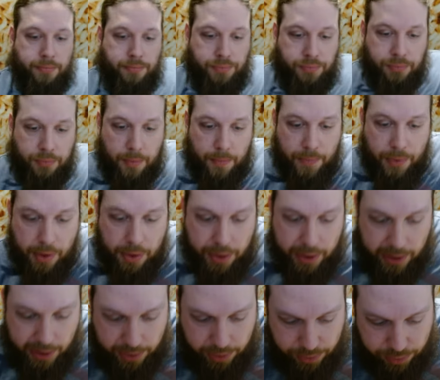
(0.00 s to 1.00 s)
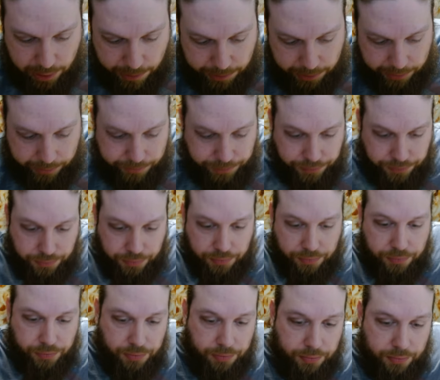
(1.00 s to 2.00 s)
I think it dripped
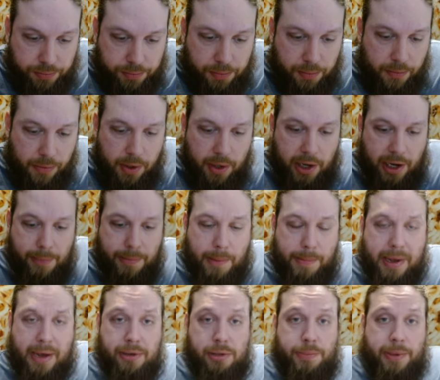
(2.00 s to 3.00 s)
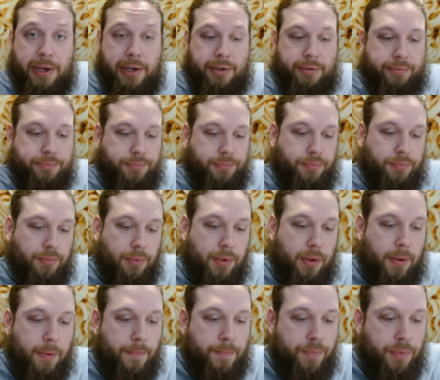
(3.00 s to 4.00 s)
on my mouse pad.
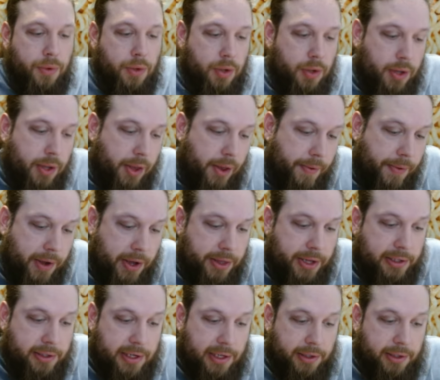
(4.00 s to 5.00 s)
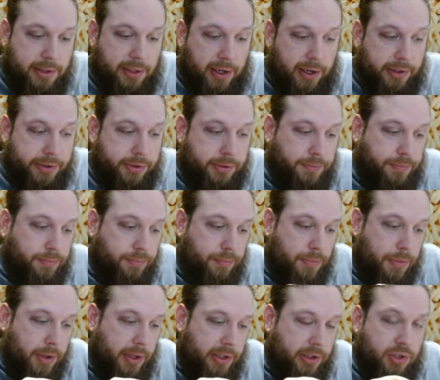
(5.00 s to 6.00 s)
And that's not the sauce.
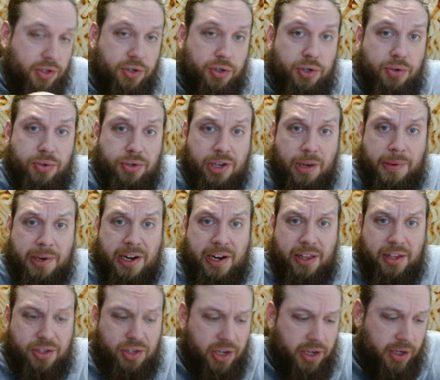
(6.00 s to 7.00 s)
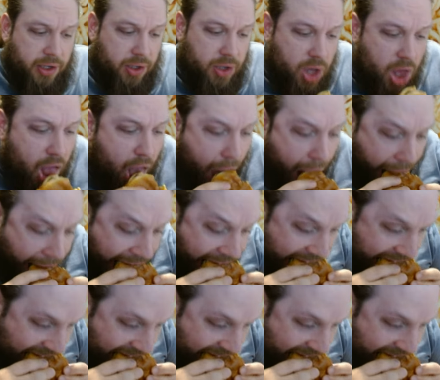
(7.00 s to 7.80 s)
That's juice coming out of the chicken.